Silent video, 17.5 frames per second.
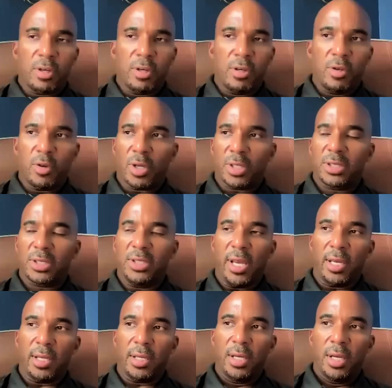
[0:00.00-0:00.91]
New York
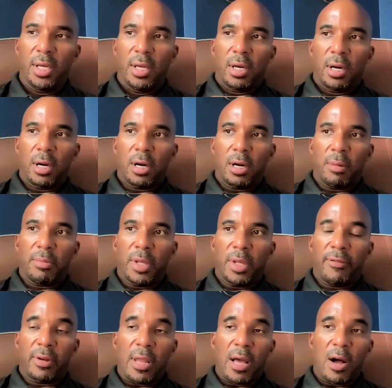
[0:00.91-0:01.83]
State,
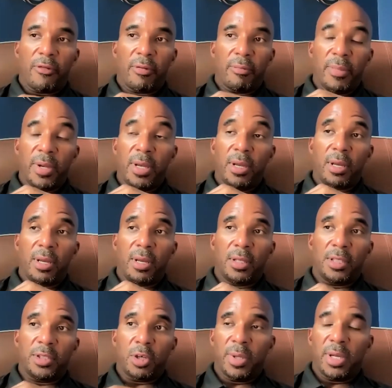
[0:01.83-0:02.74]
they've allowed for me and
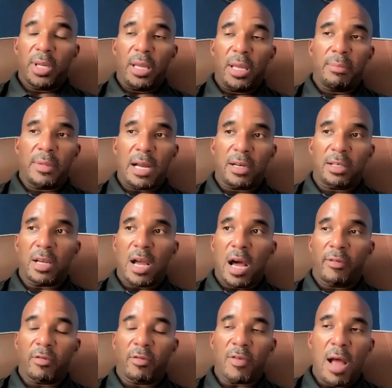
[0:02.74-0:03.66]
a gentleman named Dr.
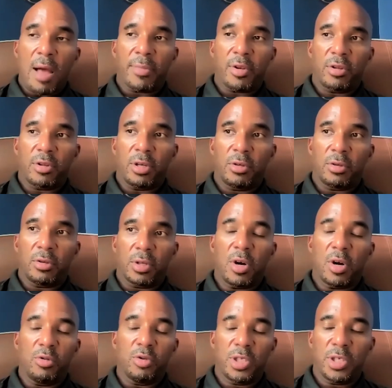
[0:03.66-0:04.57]
Oliver Robinson to
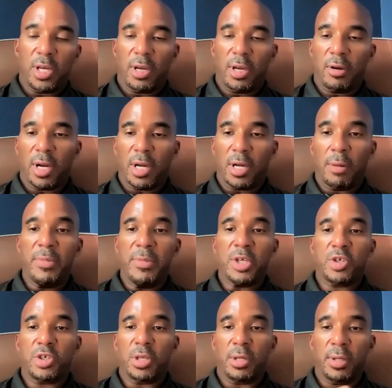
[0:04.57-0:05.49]
co-chair a
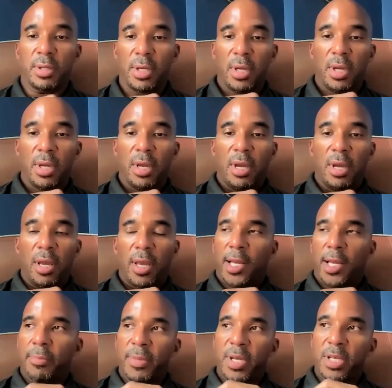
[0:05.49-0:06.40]
commission
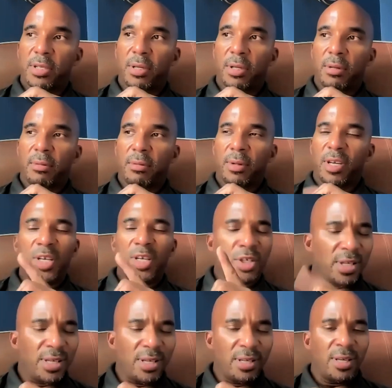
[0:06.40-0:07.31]

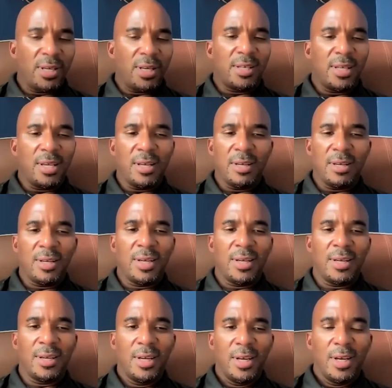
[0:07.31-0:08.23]
initially
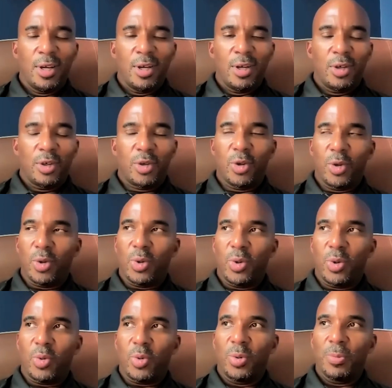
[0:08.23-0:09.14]
intending
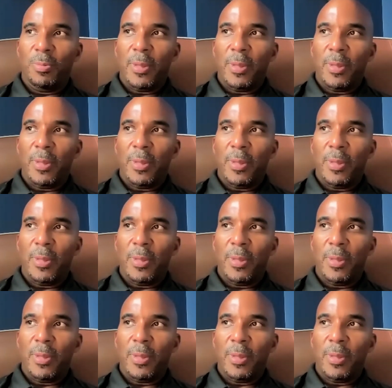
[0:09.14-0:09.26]
to